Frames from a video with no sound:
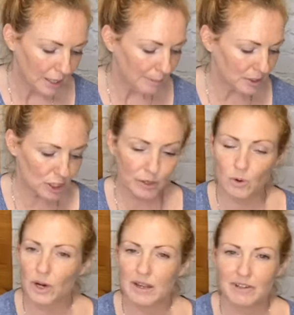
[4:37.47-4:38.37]
But you know
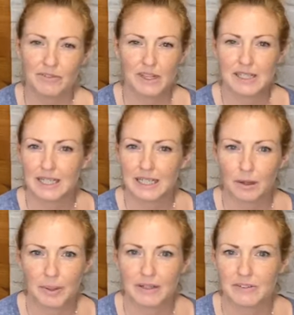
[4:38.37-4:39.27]
what, even if there's a little
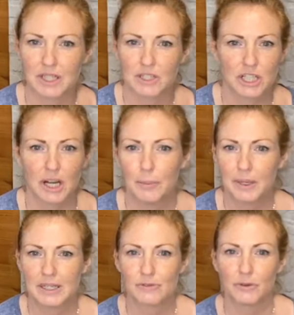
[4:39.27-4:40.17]
bit of touching up,
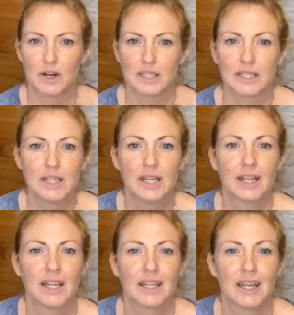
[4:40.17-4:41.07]
it's fine.
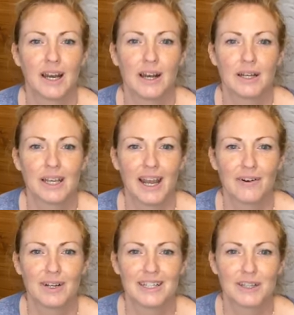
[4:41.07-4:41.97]
Uh,
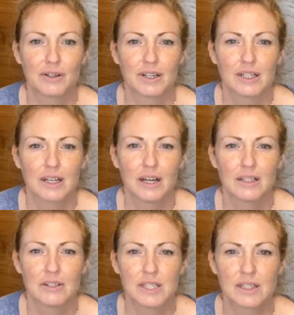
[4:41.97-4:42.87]
Carolyn, you,
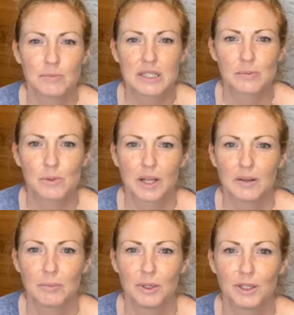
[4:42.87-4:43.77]
you did them this morning,
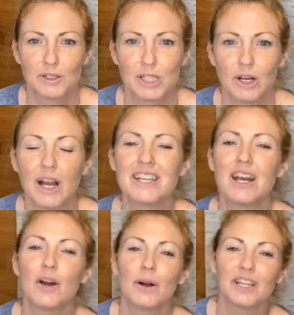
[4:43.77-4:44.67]
but usually, I
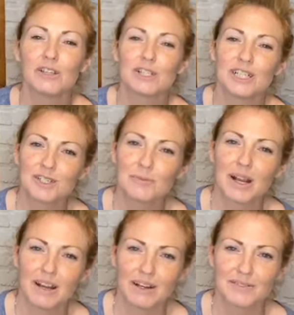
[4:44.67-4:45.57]
know I usually do my
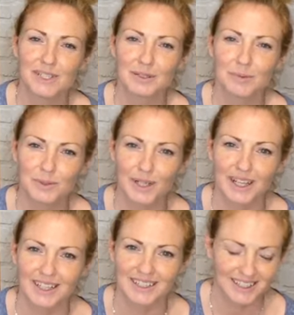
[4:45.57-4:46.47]
lives in the
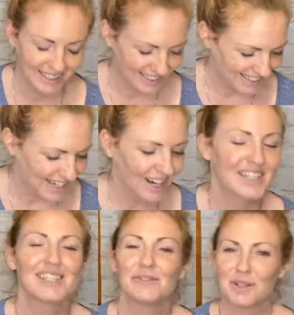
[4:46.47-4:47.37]
morning. I
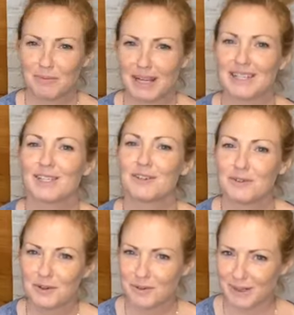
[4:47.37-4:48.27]
see what you mean. So
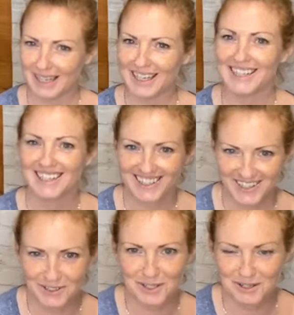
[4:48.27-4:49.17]
normally
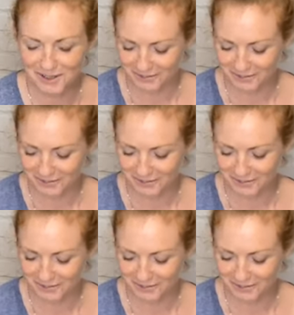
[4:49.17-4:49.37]
you're doing your